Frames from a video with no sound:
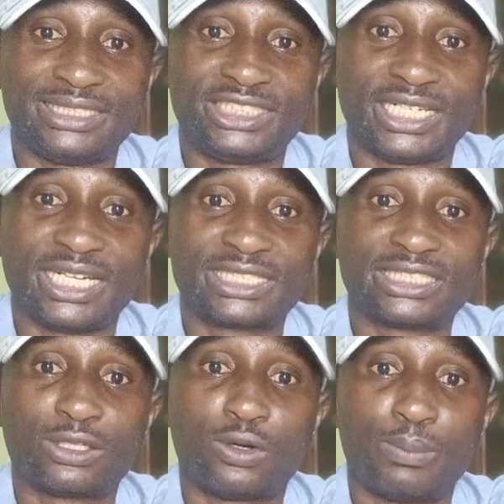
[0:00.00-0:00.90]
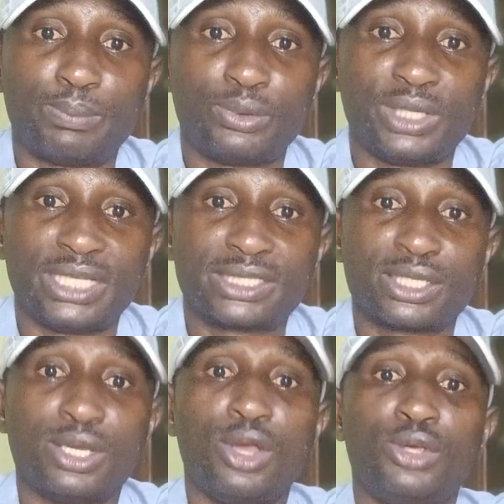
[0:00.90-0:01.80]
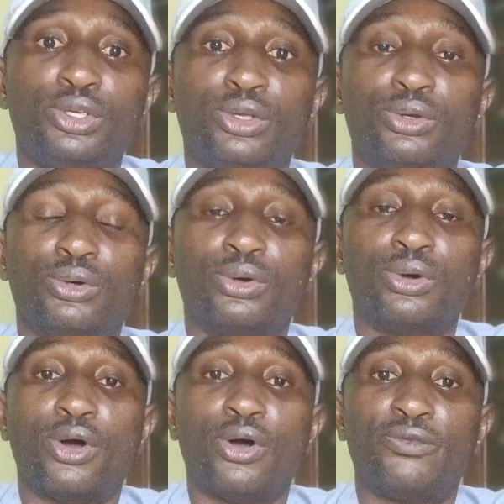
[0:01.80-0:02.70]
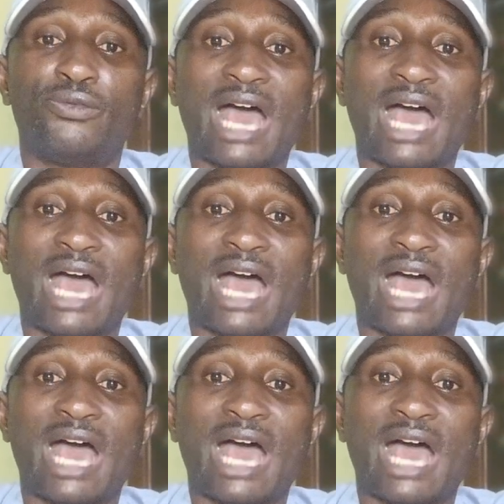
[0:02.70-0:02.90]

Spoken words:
genetic components of